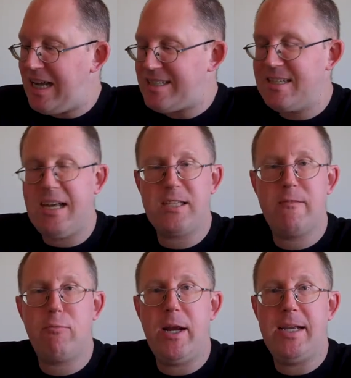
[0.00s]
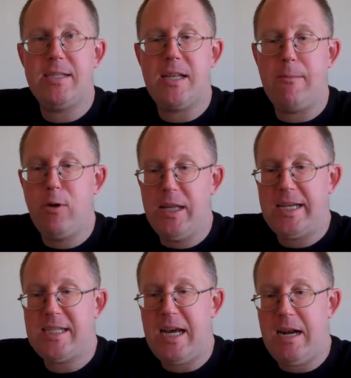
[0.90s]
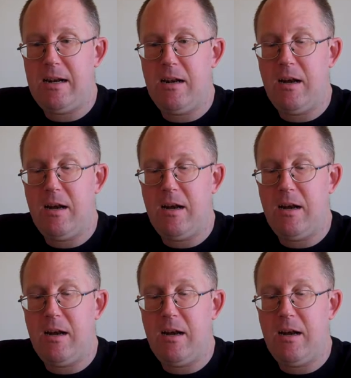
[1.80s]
lots and lots of praise, that I'm really excited